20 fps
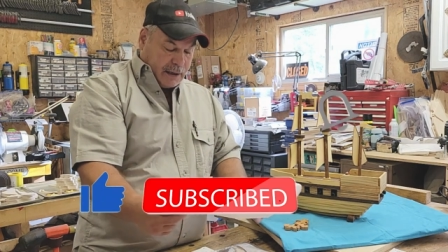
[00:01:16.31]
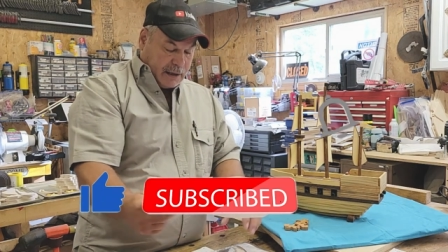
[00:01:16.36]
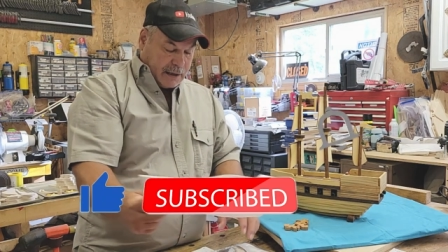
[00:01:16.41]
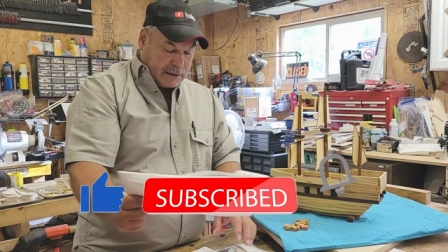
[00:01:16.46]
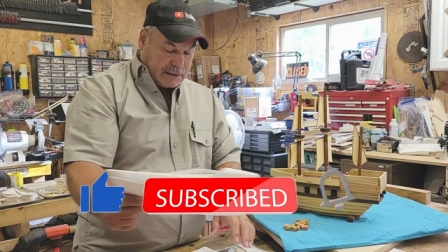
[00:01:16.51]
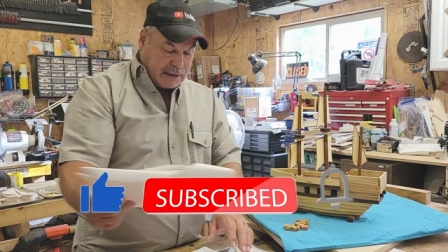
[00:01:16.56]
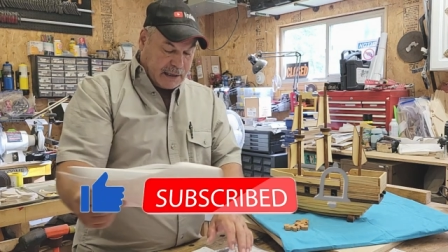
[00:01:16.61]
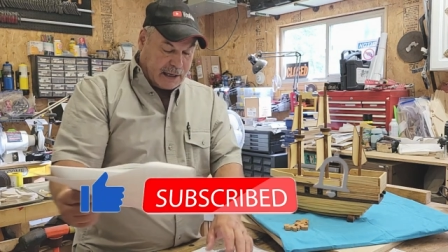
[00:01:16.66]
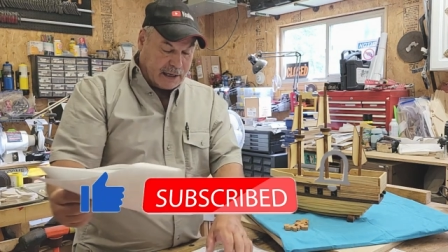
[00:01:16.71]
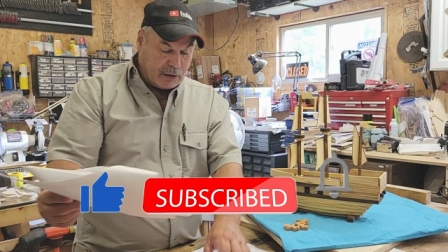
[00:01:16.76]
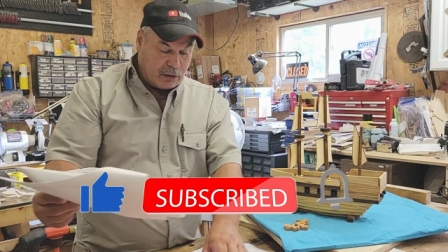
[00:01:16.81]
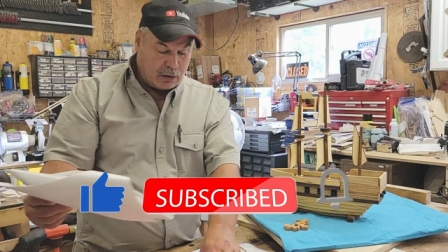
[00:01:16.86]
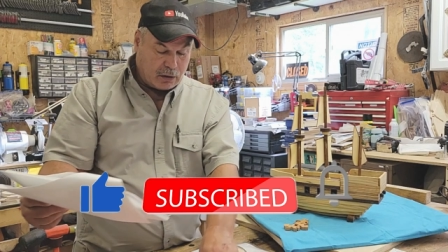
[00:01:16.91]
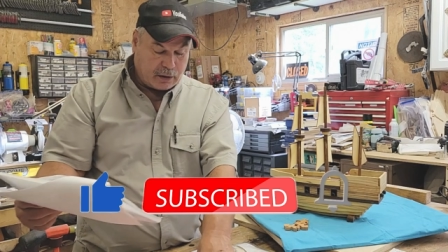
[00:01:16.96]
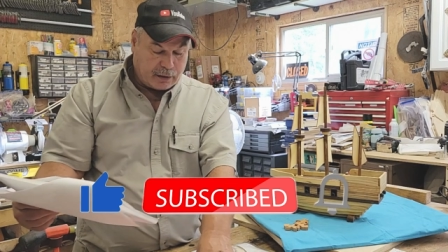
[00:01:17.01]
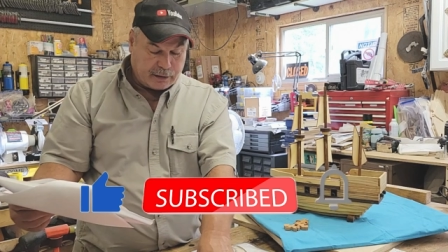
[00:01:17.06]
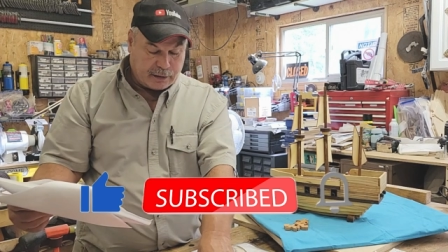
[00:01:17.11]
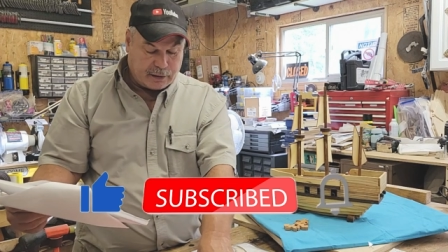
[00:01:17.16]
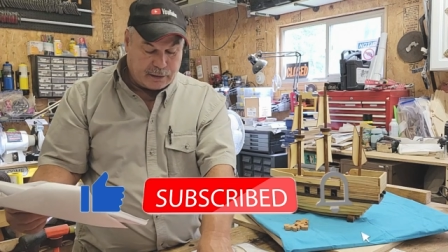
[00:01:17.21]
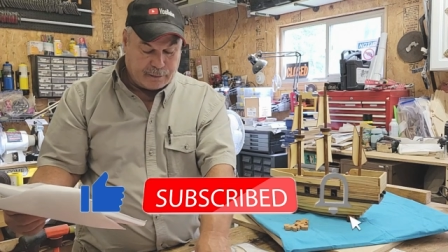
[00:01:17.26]
It's got
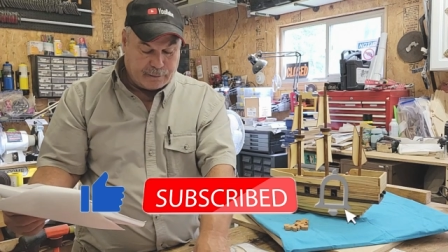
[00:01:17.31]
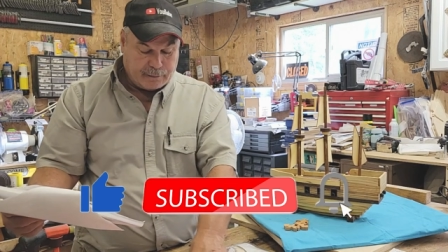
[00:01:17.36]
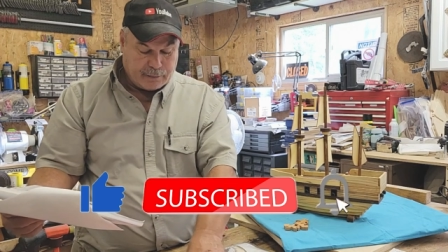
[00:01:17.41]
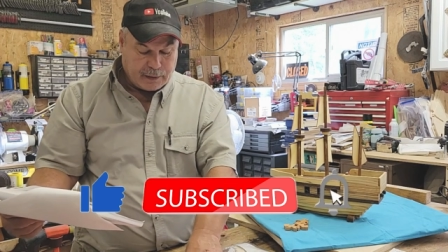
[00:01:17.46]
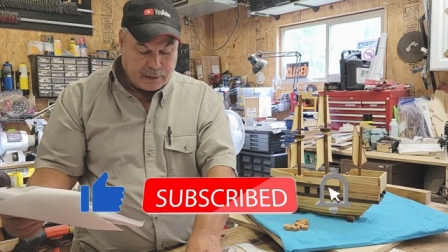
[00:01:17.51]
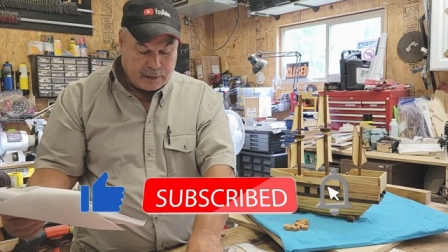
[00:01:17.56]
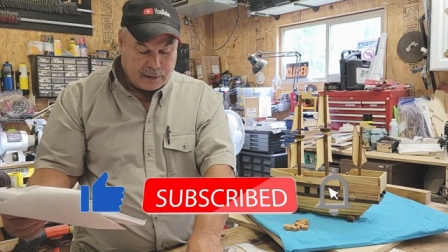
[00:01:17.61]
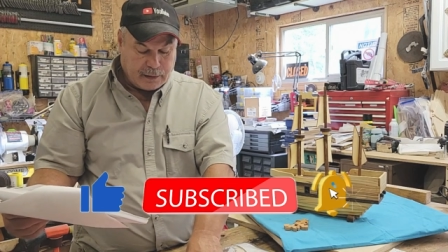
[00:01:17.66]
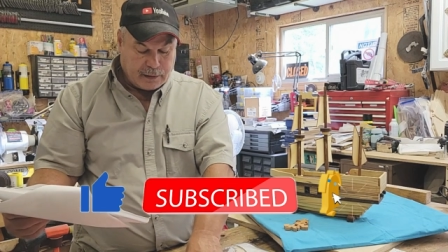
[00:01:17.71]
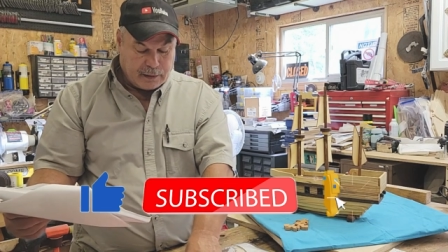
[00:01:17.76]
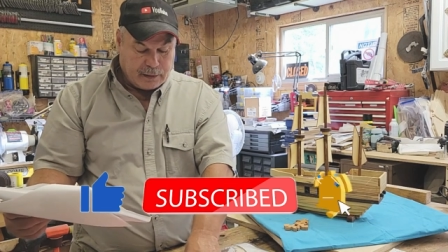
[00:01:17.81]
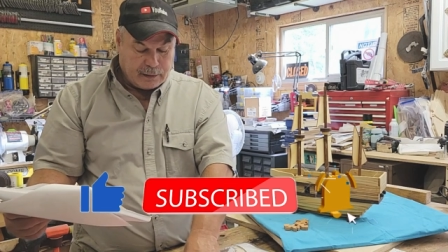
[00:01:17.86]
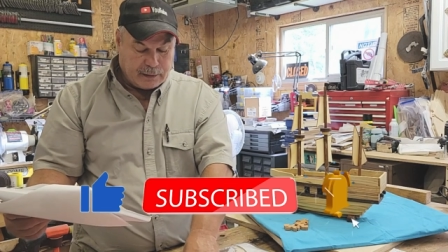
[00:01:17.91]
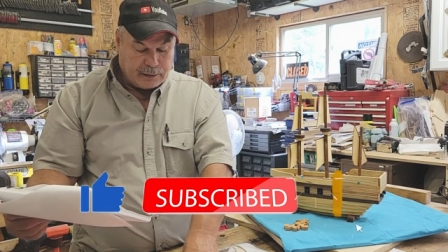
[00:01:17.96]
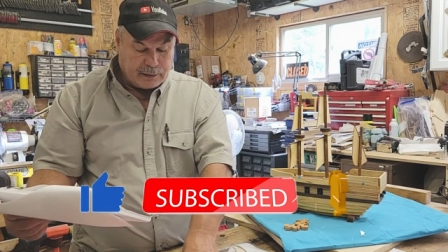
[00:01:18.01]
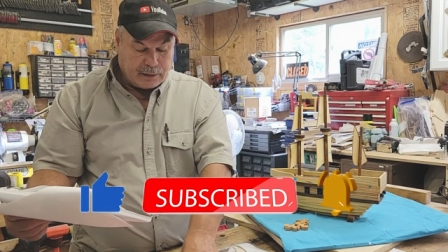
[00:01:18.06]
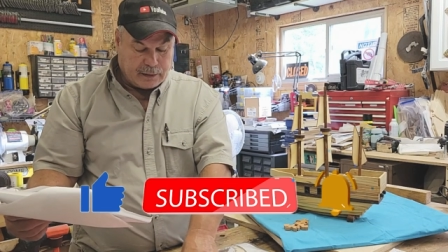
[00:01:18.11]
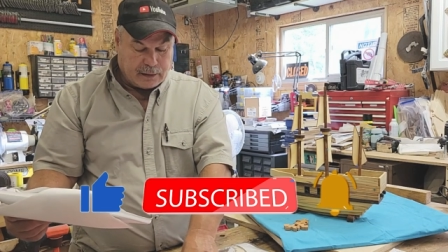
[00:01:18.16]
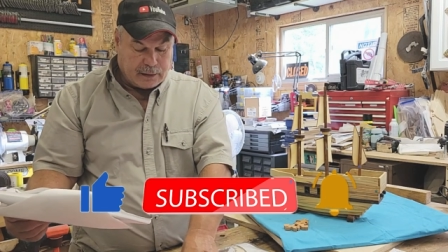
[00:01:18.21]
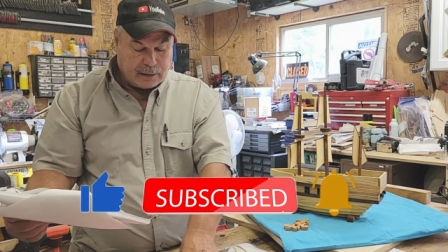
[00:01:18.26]
all the,
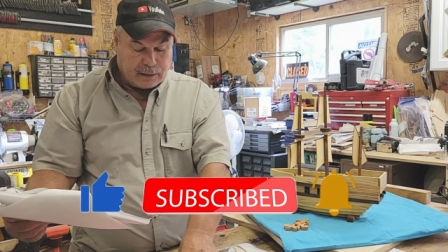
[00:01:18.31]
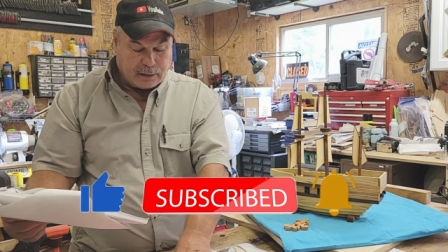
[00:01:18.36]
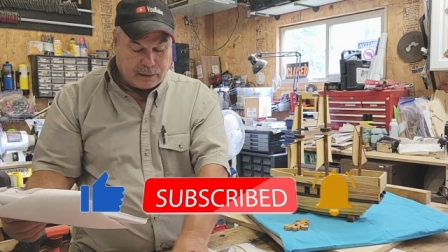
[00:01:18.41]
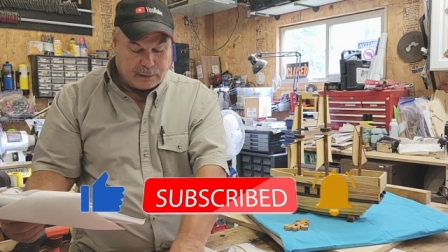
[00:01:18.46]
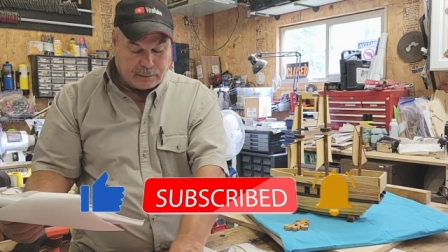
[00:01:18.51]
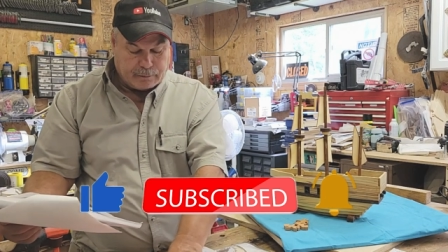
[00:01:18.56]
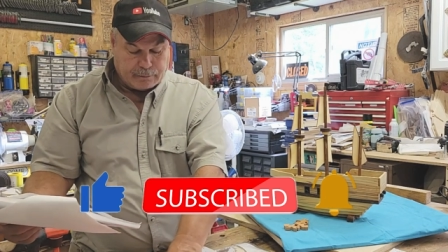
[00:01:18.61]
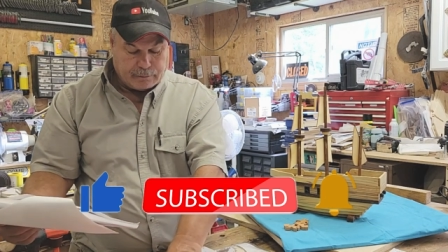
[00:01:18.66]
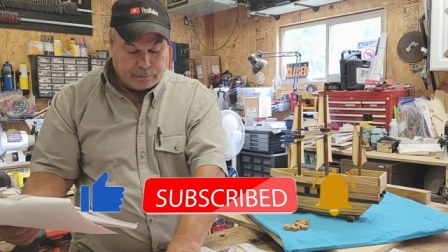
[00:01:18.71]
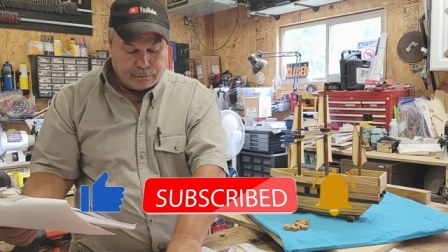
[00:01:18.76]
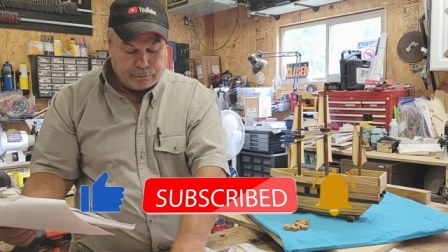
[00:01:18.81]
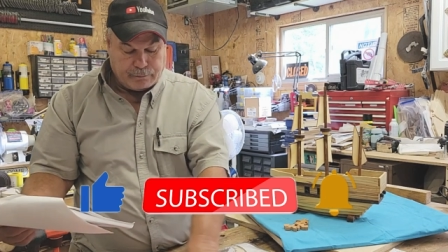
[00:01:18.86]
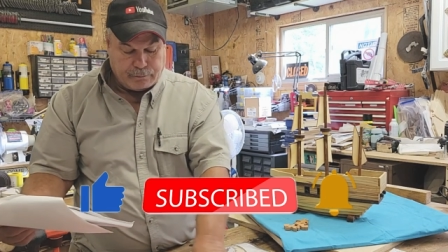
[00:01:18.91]
the um,